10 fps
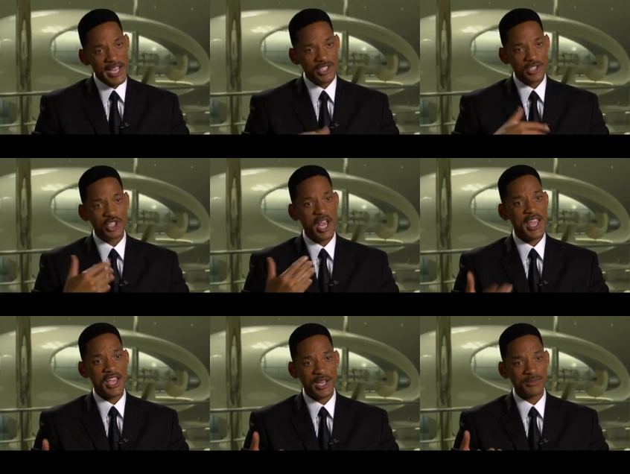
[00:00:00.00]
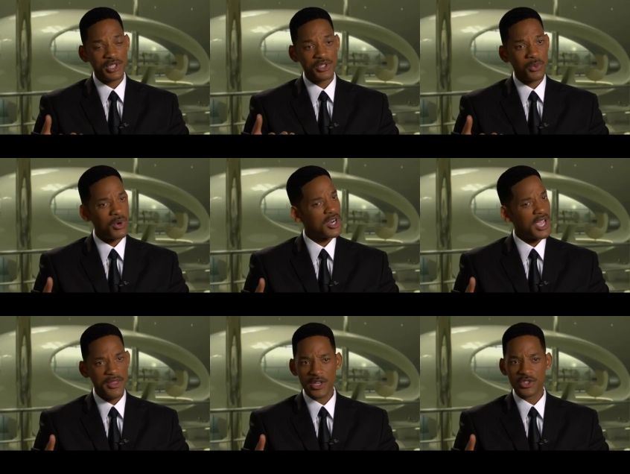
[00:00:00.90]
Agent J comes into work
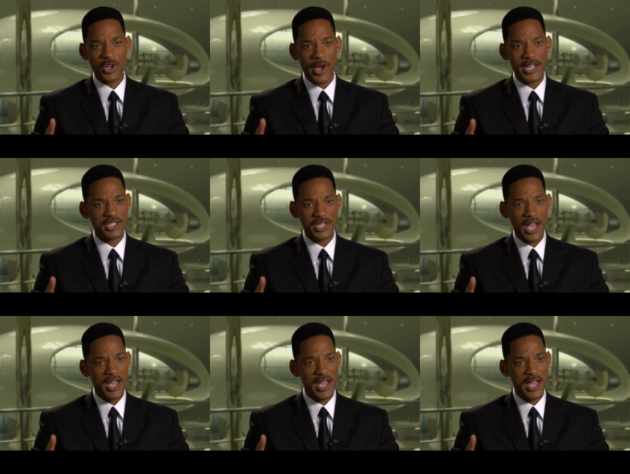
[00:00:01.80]
and there's no Agent